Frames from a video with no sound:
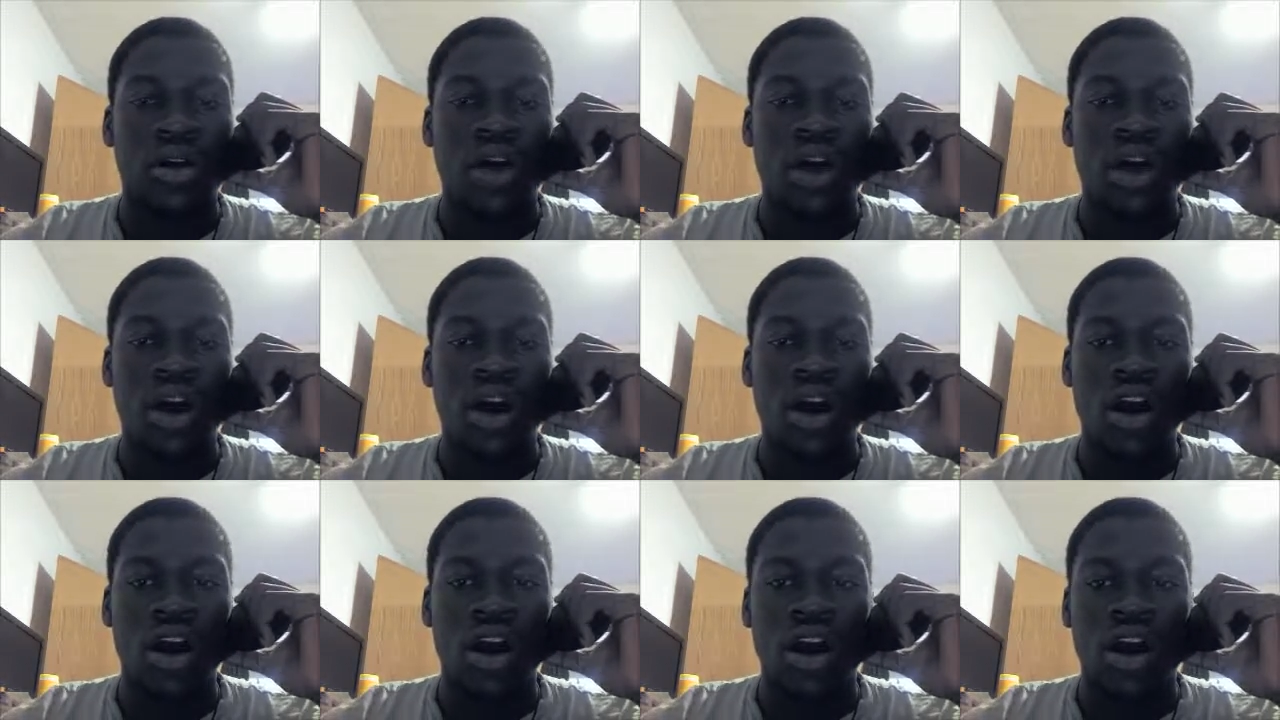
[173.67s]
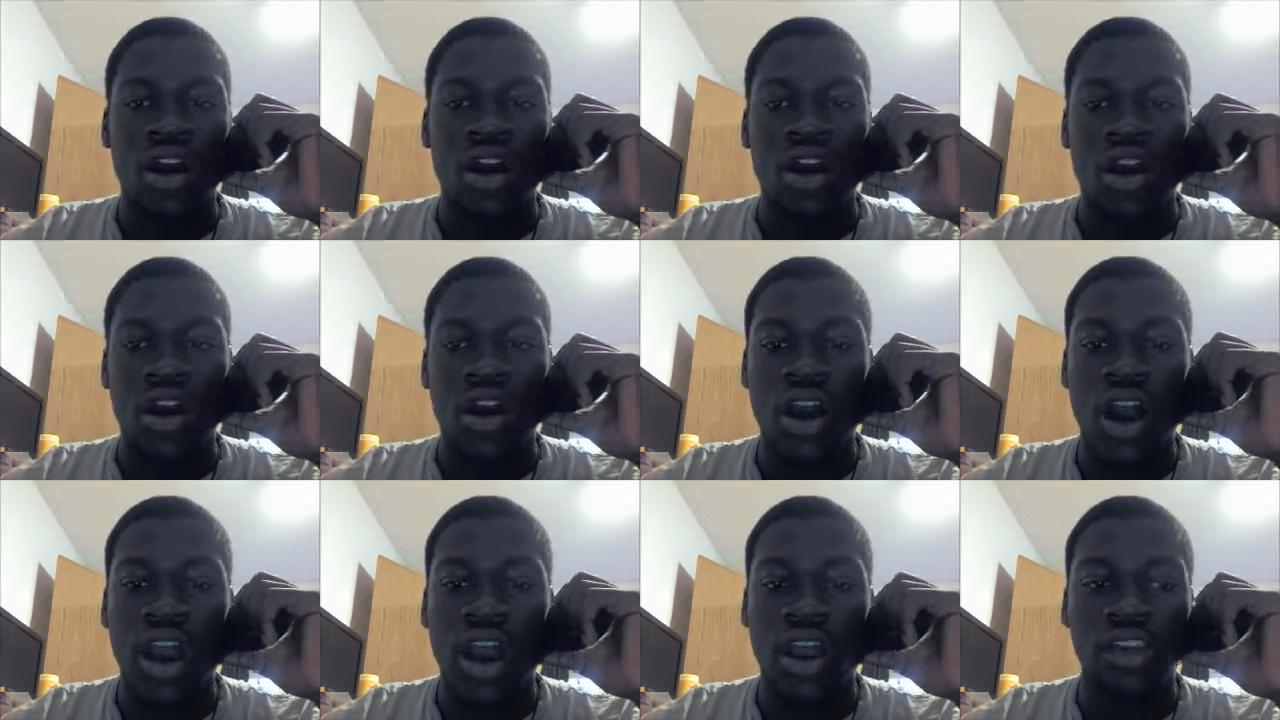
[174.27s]
All
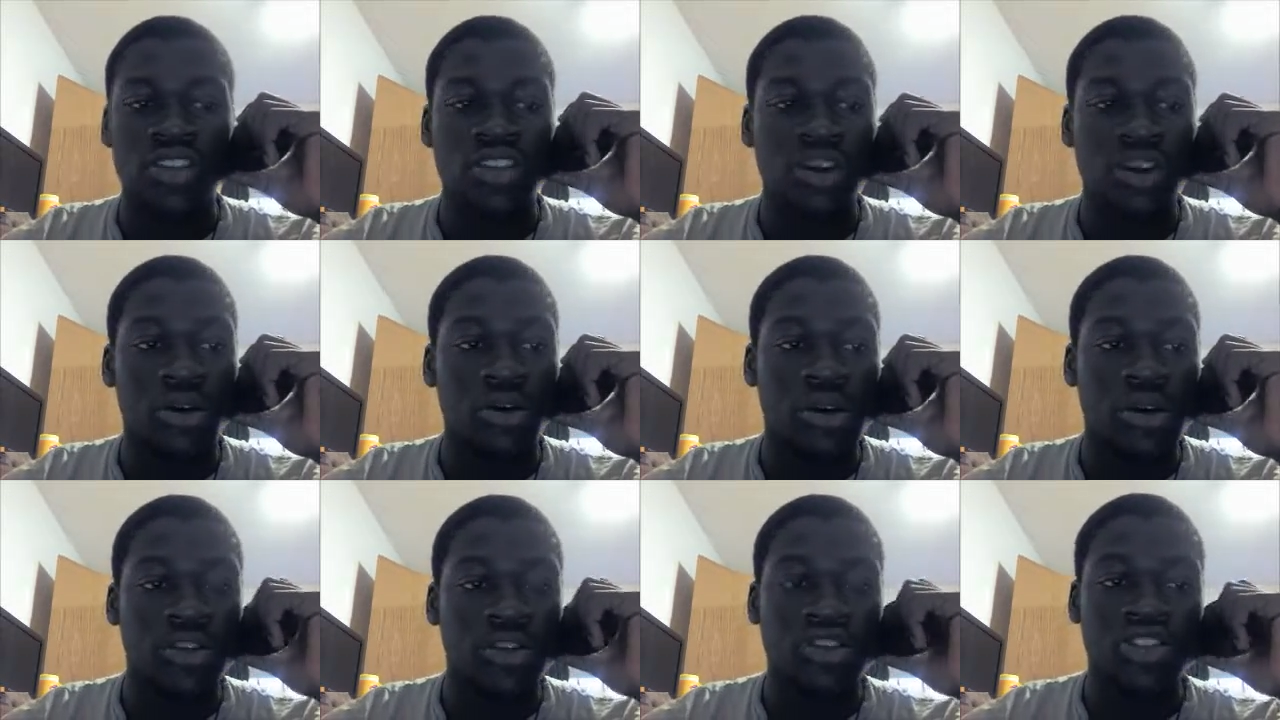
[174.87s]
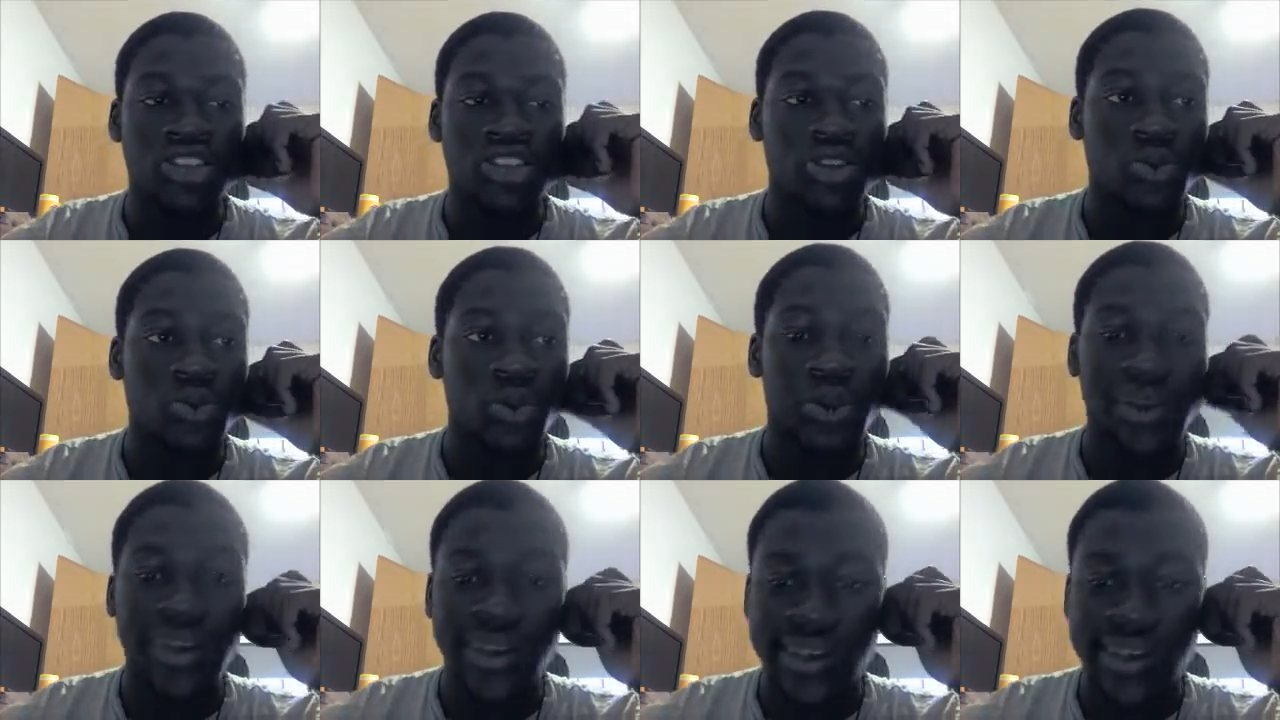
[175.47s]
right, so here's your
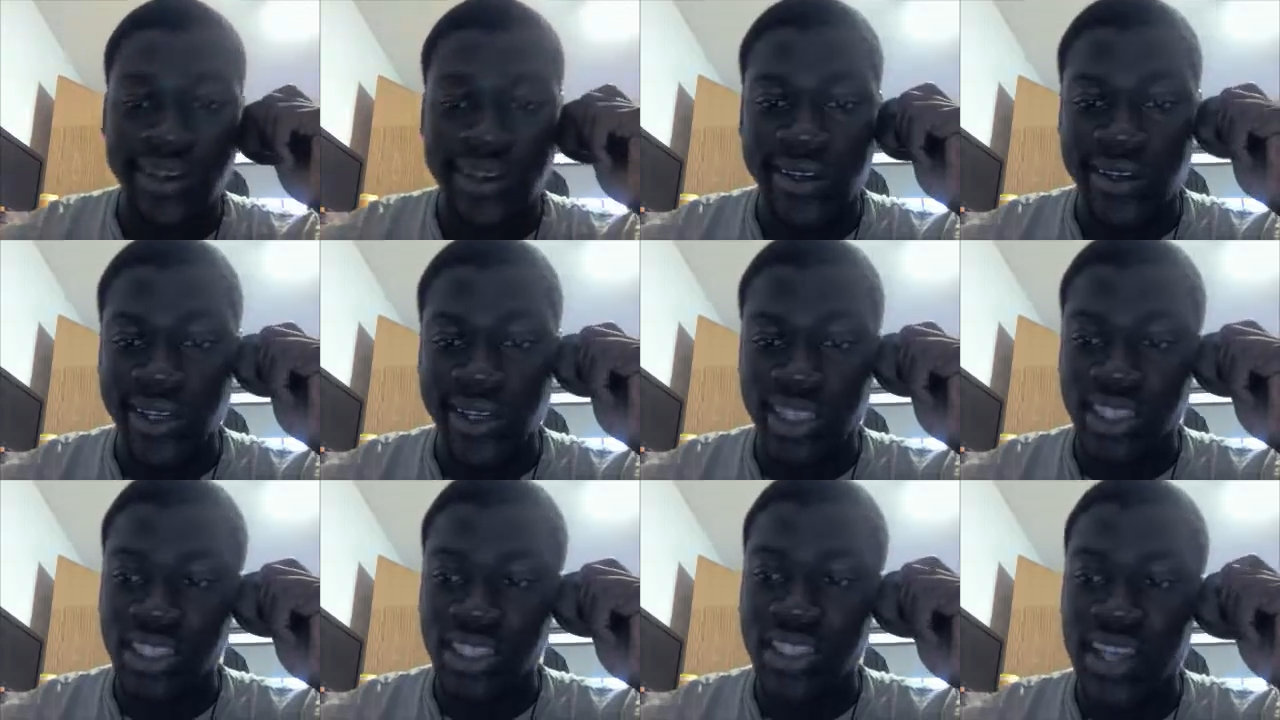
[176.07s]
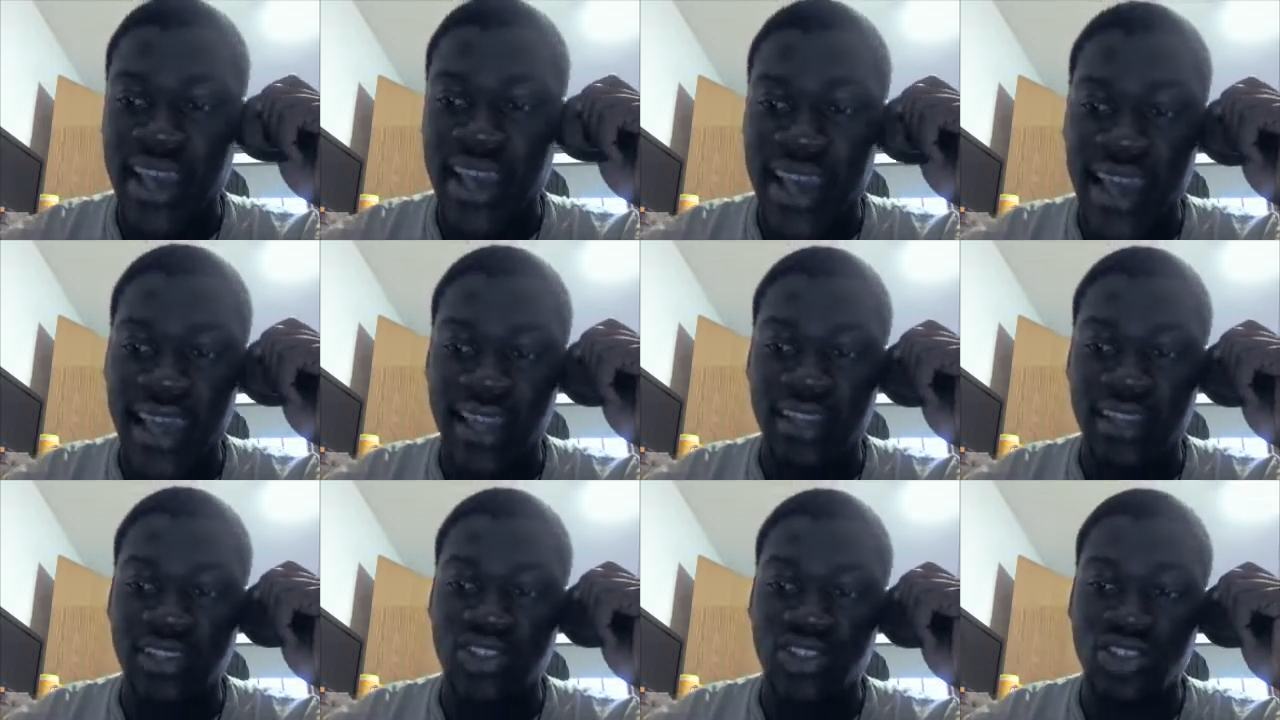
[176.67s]
week
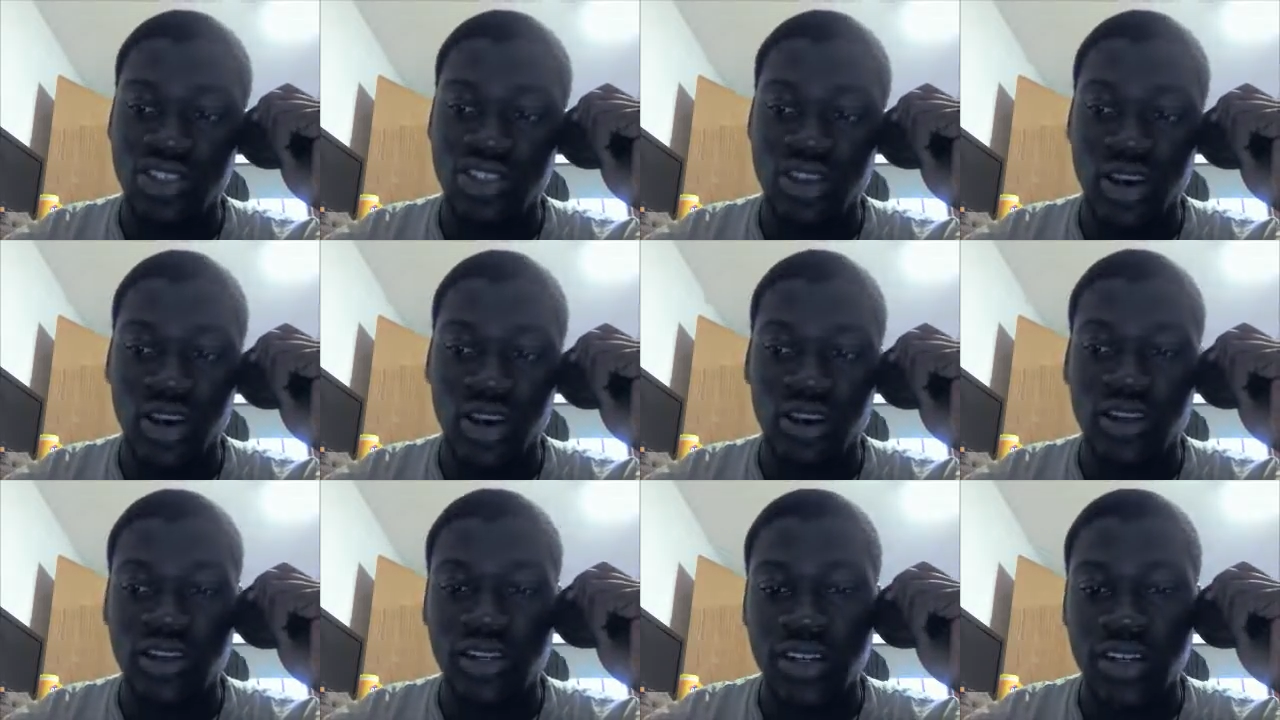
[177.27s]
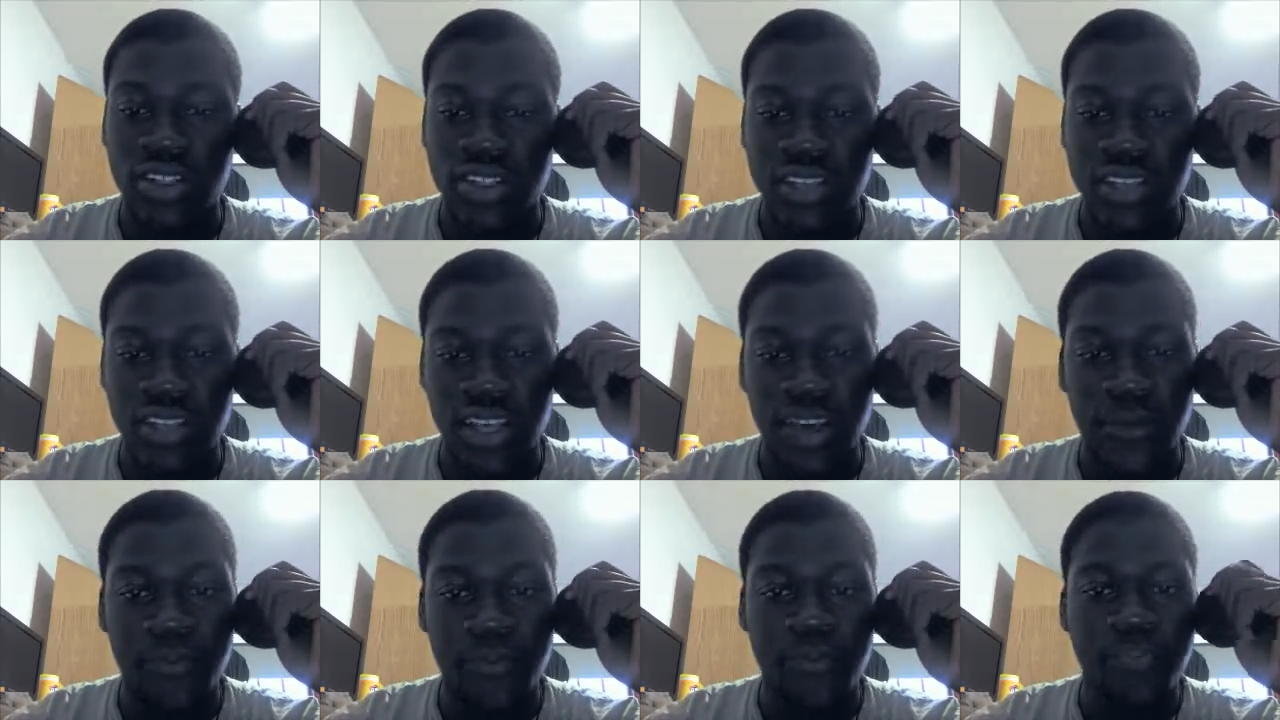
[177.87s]
10 start and
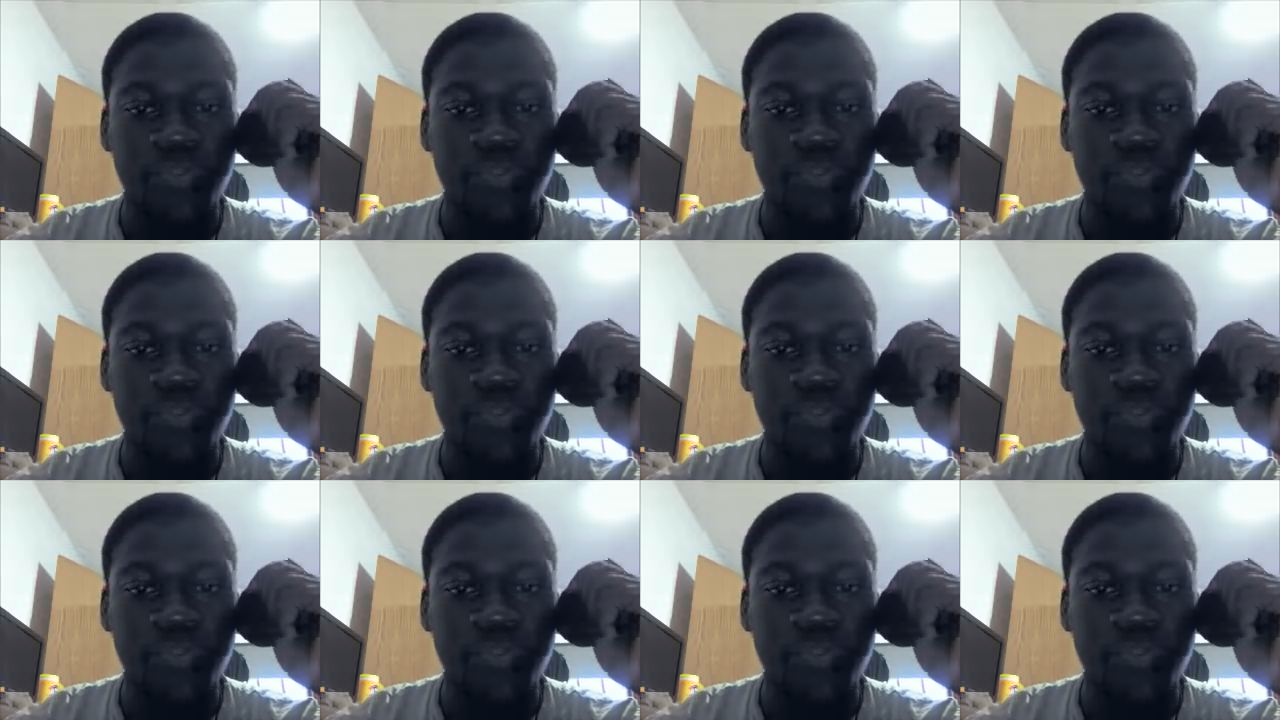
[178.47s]
sit.